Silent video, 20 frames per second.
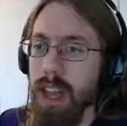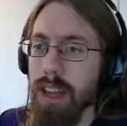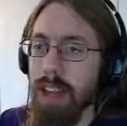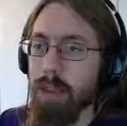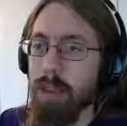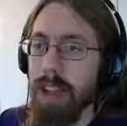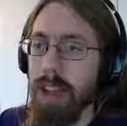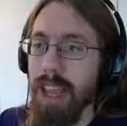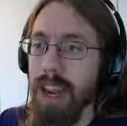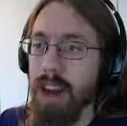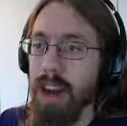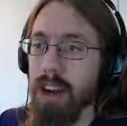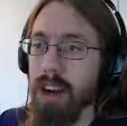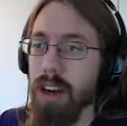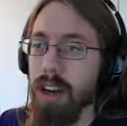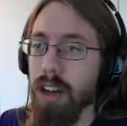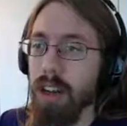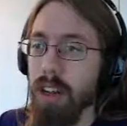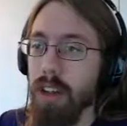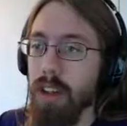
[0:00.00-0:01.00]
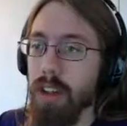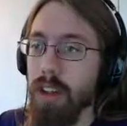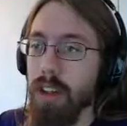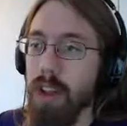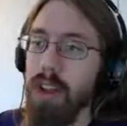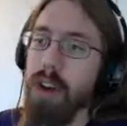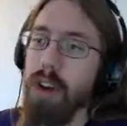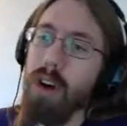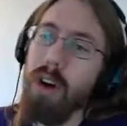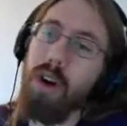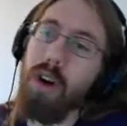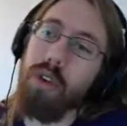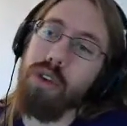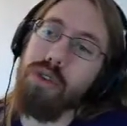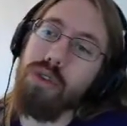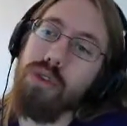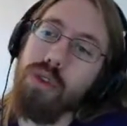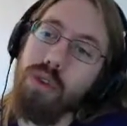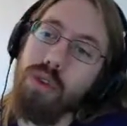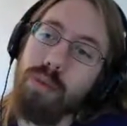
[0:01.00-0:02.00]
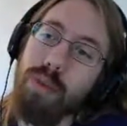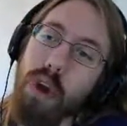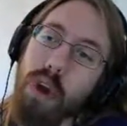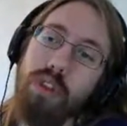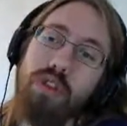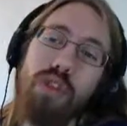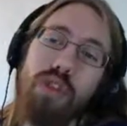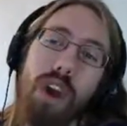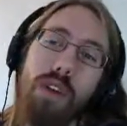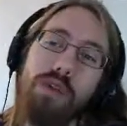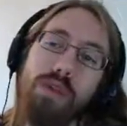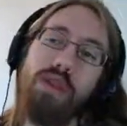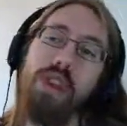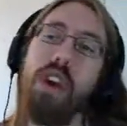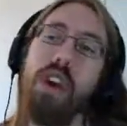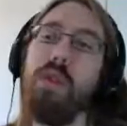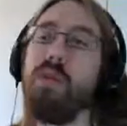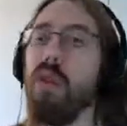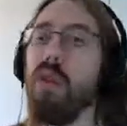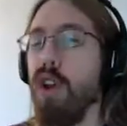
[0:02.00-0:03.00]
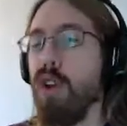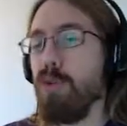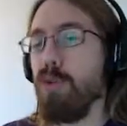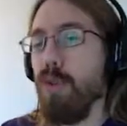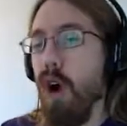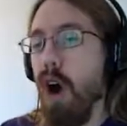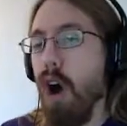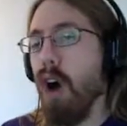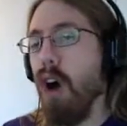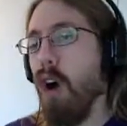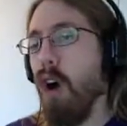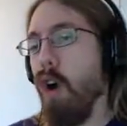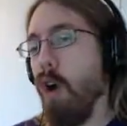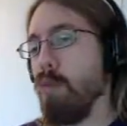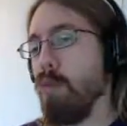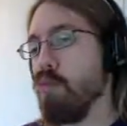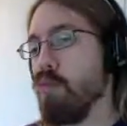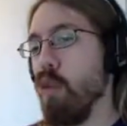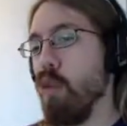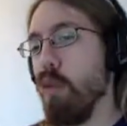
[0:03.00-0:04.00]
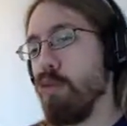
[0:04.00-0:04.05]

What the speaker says: I don't care. Like, oh, you, the best driver, can't win them all.